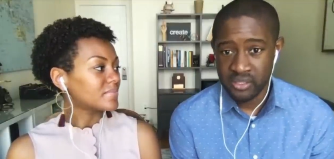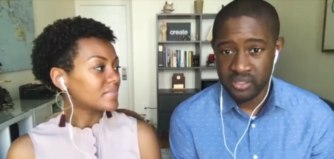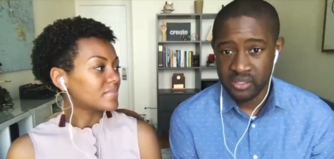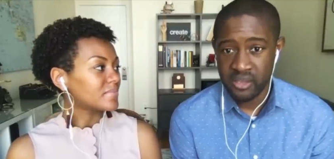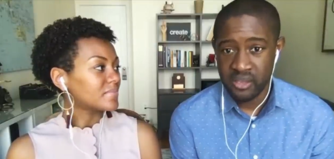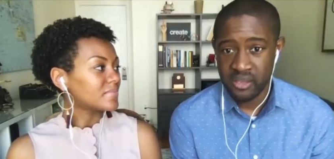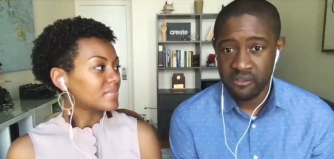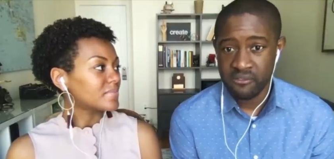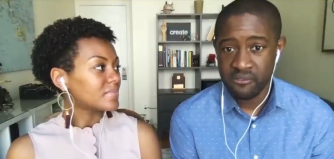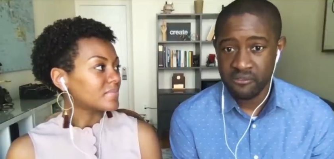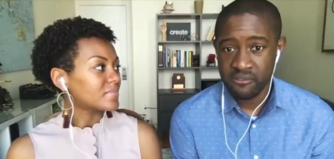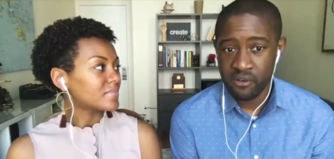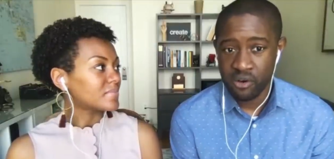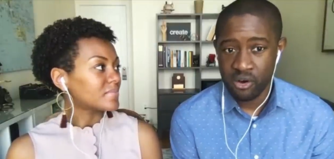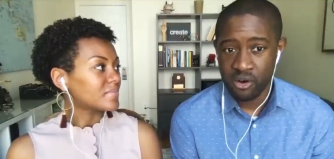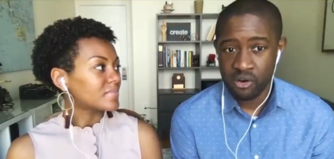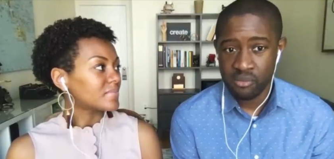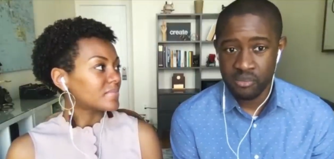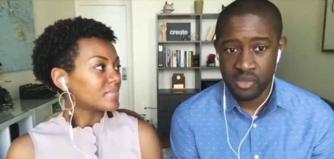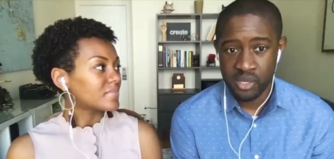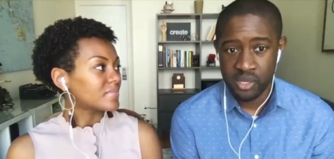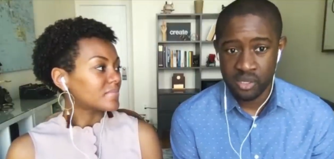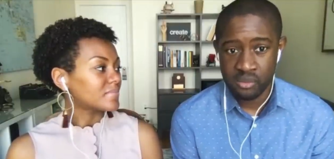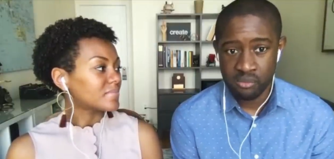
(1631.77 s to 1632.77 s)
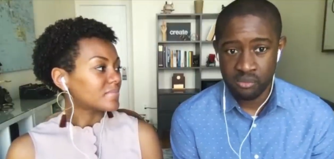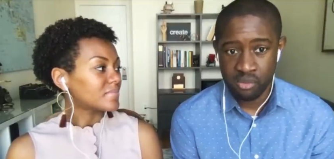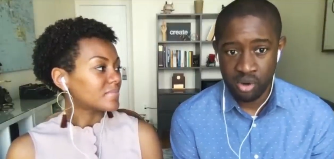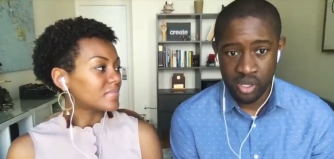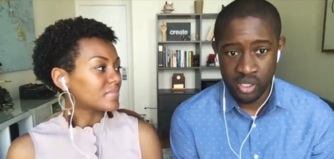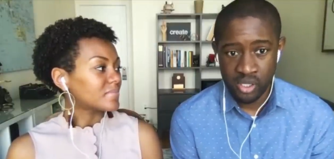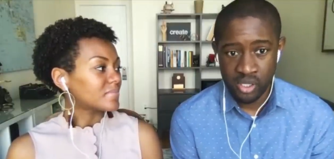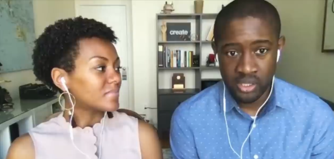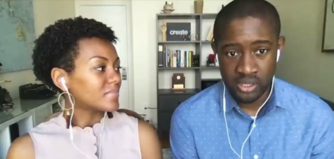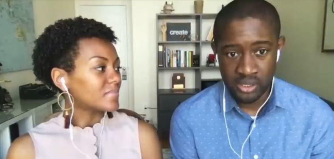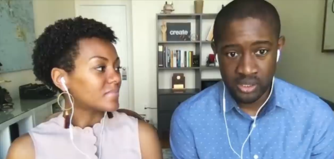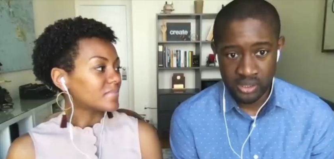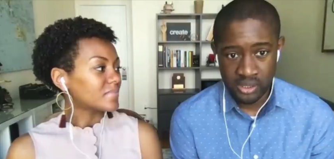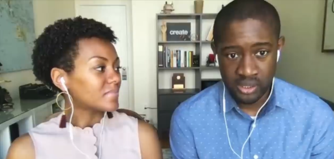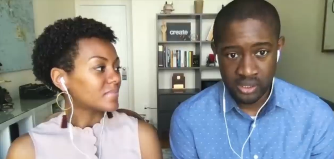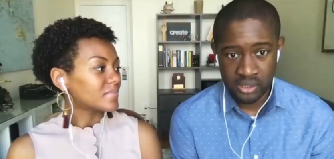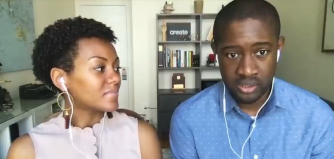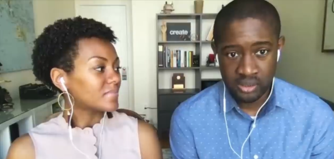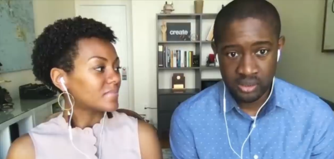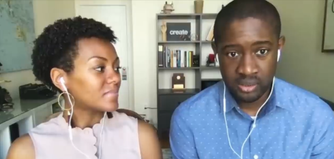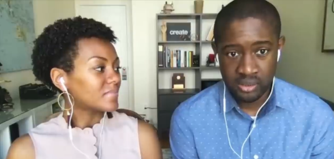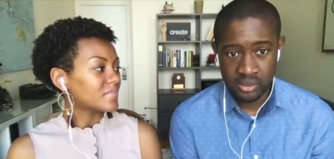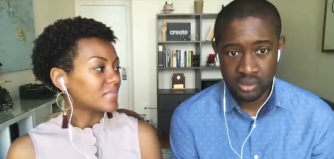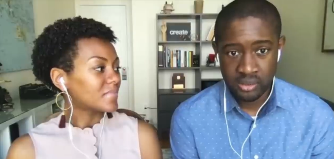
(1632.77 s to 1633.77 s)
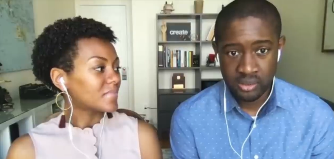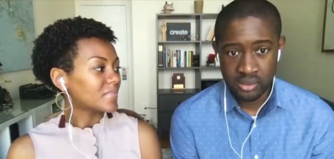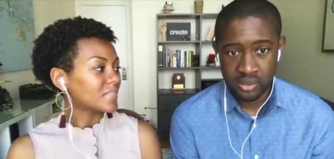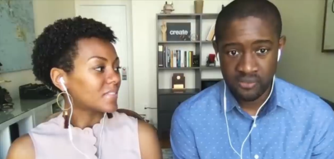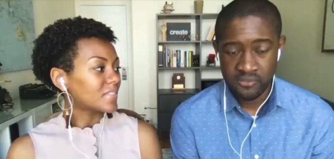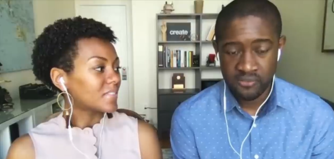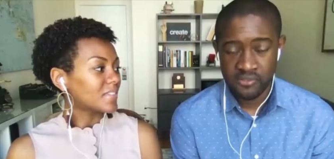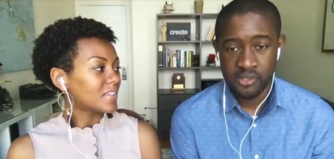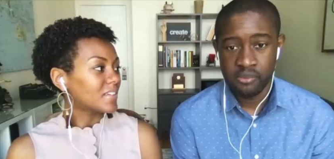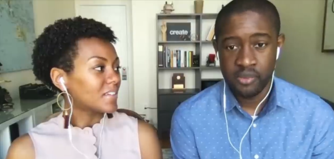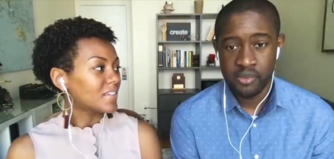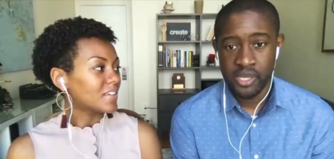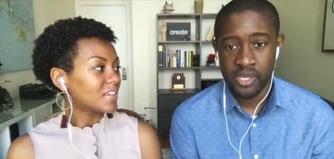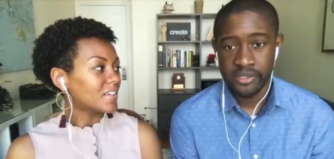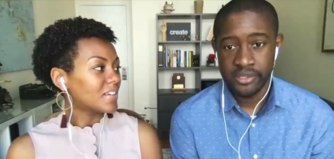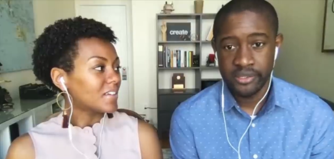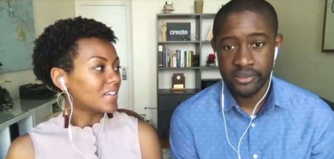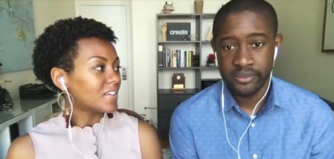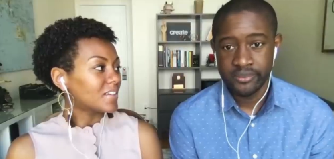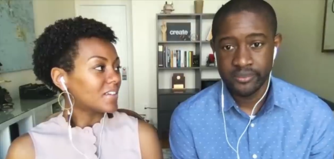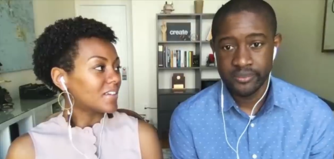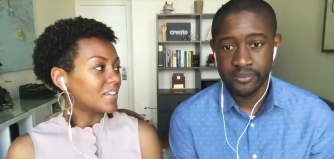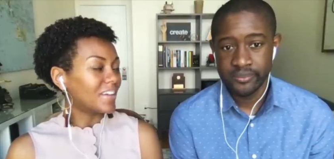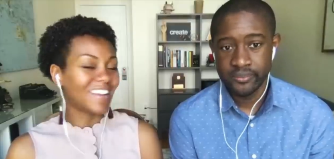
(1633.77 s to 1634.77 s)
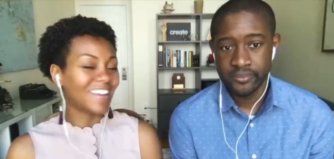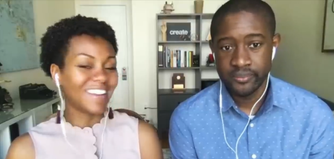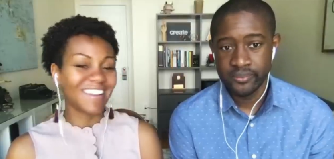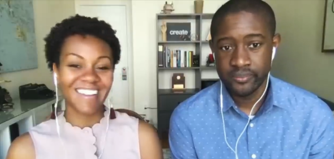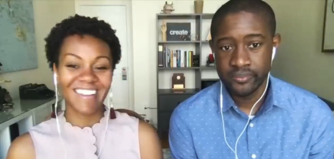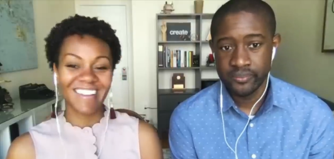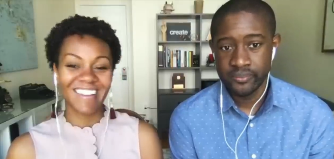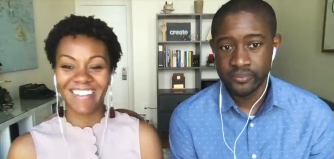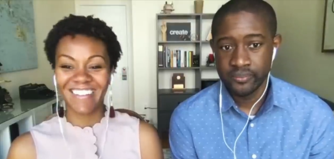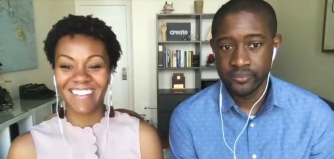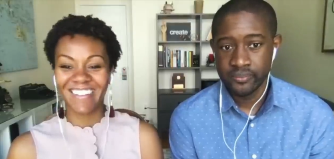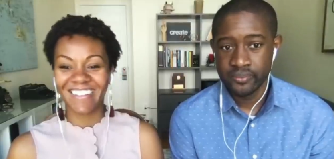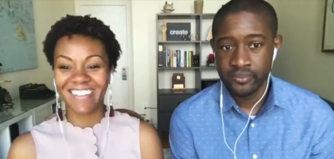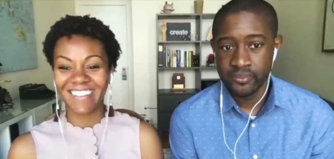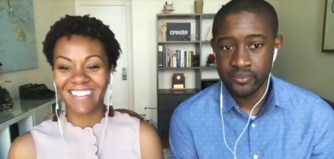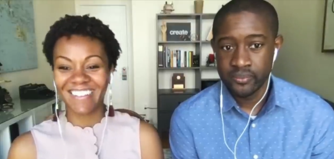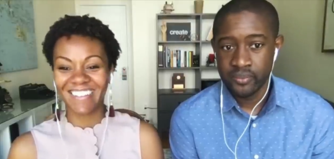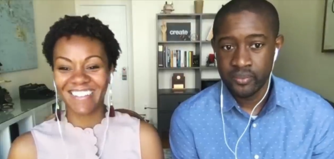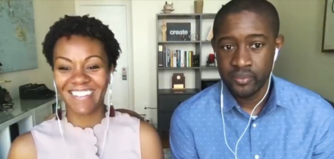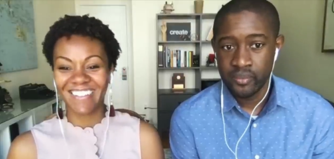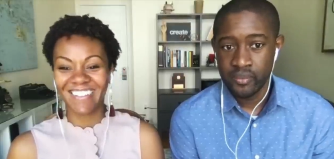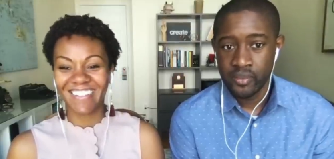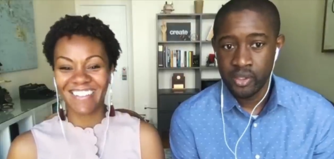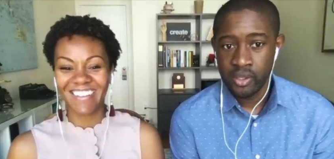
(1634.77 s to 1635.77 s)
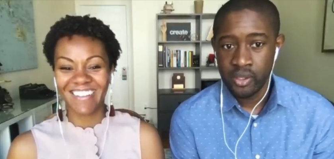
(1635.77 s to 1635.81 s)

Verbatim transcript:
Speaker 1: have far better marketing than infinite banking.